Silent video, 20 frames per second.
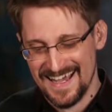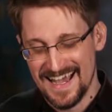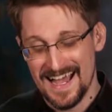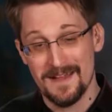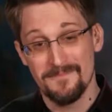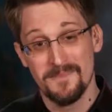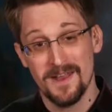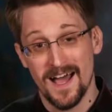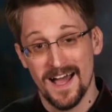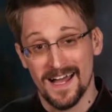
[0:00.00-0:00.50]

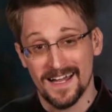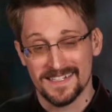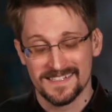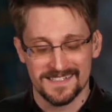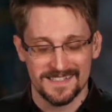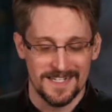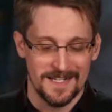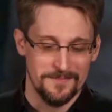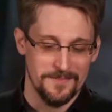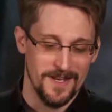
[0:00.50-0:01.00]
I'm
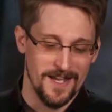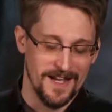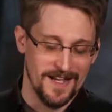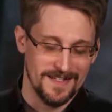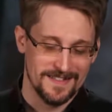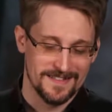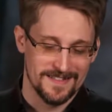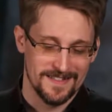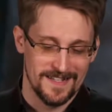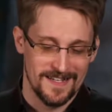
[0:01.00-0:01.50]
not.
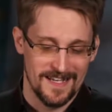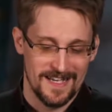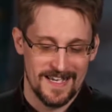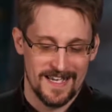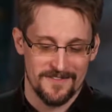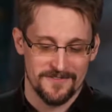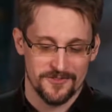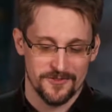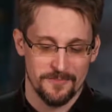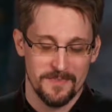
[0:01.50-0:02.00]
I
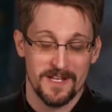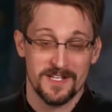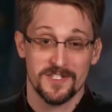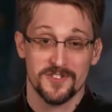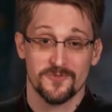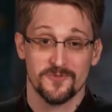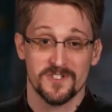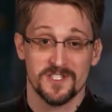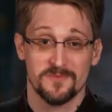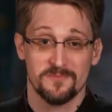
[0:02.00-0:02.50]
have
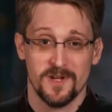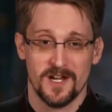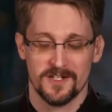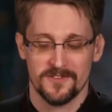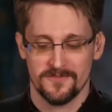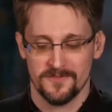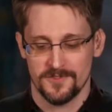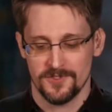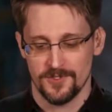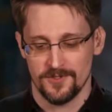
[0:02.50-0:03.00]
tremendous
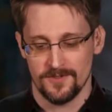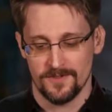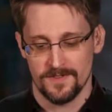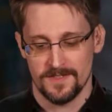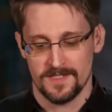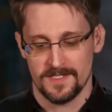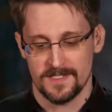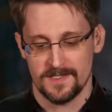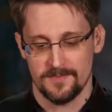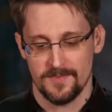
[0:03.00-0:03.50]
respect for
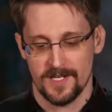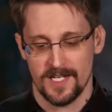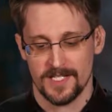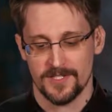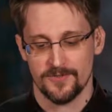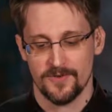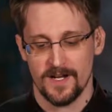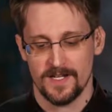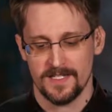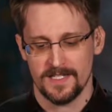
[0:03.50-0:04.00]
journalists, but I
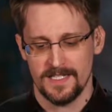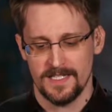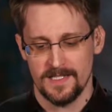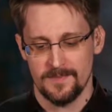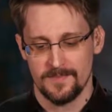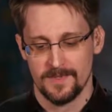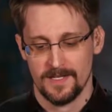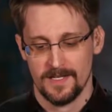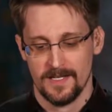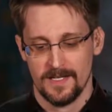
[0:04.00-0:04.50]
try to
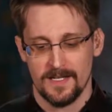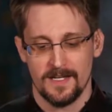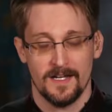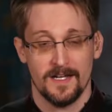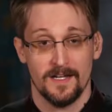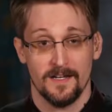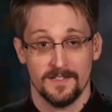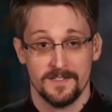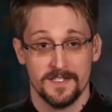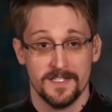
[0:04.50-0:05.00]
keep
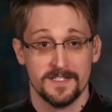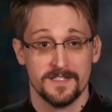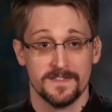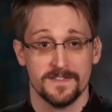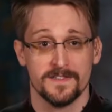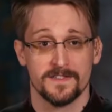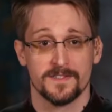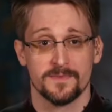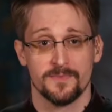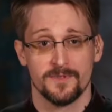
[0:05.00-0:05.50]
a
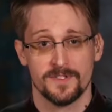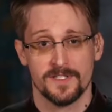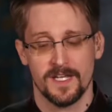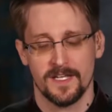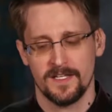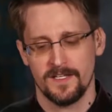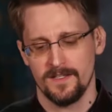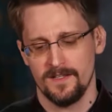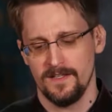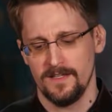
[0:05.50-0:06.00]
distance,
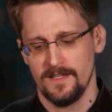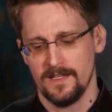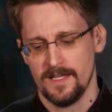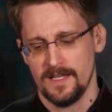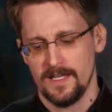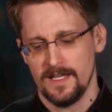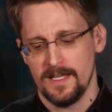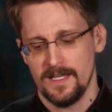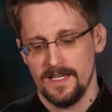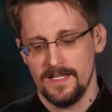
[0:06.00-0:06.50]
particularly
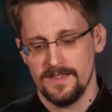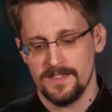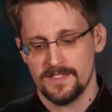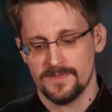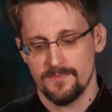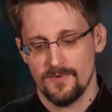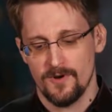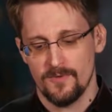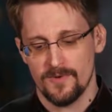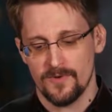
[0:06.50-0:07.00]
in
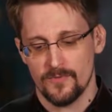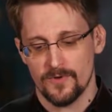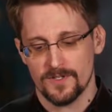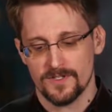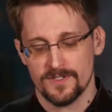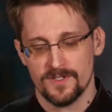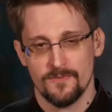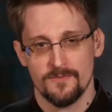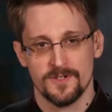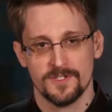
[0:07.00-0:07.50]
this moment where
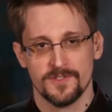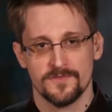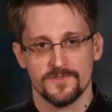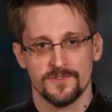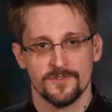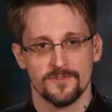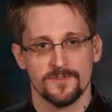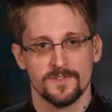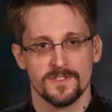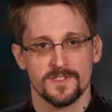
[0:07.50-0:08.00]
so much of
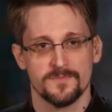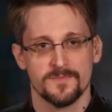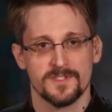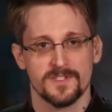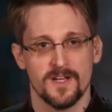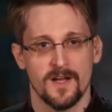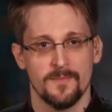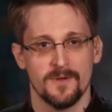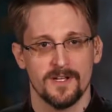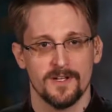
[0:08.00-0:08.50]
journalism is
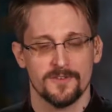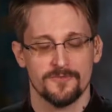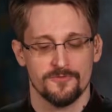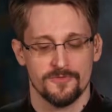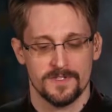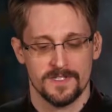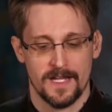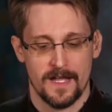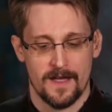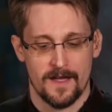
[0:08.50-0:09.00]
coming
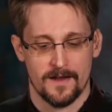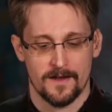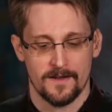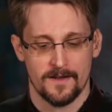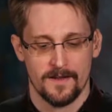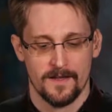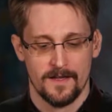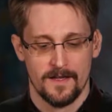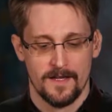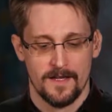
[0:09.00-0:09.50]
under
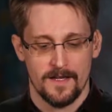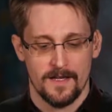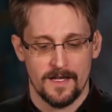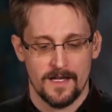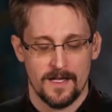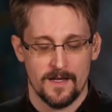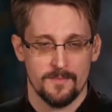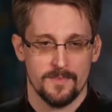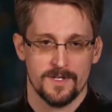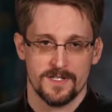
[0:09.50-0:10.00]
attack.
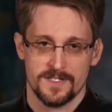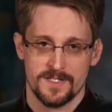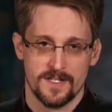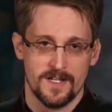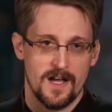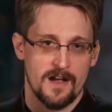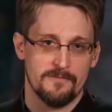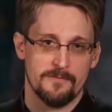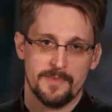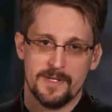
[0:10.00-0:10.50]
Because the
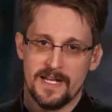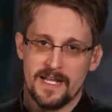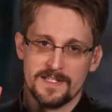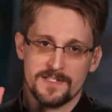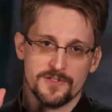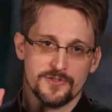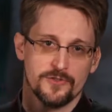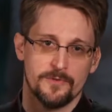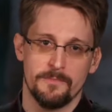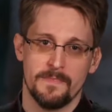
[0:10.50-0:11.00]
government
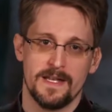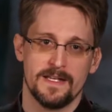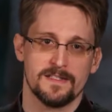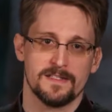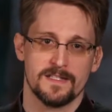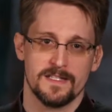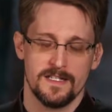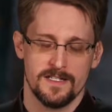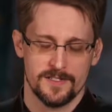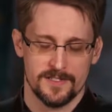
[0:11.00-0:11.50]
has a
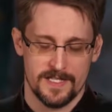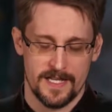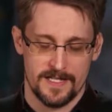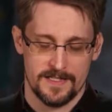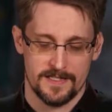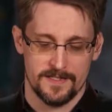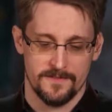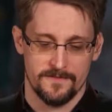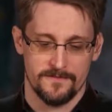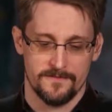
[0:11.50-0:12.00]
tremendous
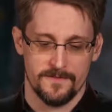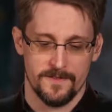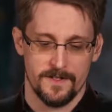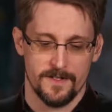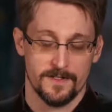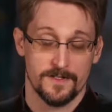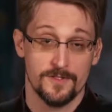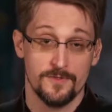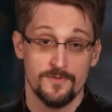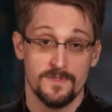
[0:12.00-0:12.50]
incentive
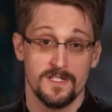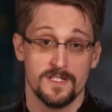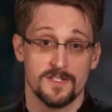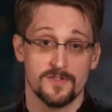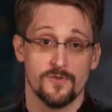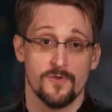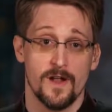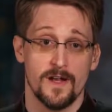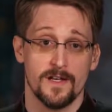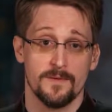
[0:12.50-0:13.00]
to
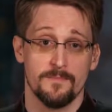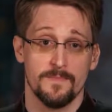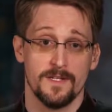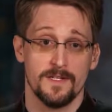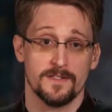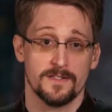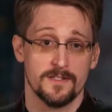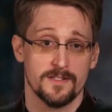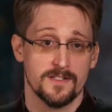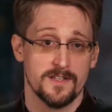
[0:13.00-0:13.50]
discredit
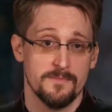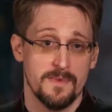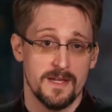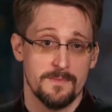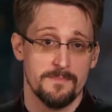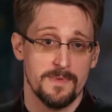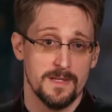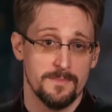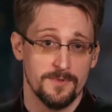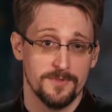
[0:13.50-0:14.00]
me, to
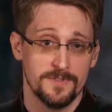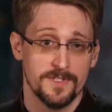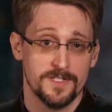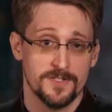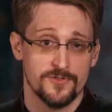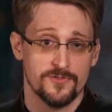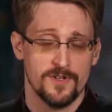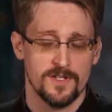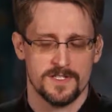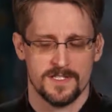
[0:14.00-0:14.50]
make people
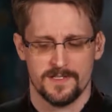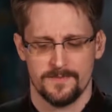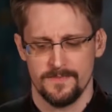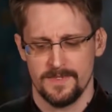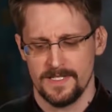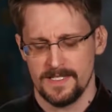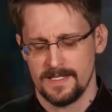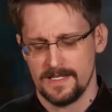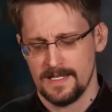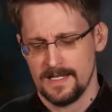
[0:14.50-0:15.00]
distrust
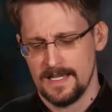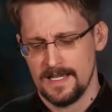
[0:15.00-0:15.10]
me.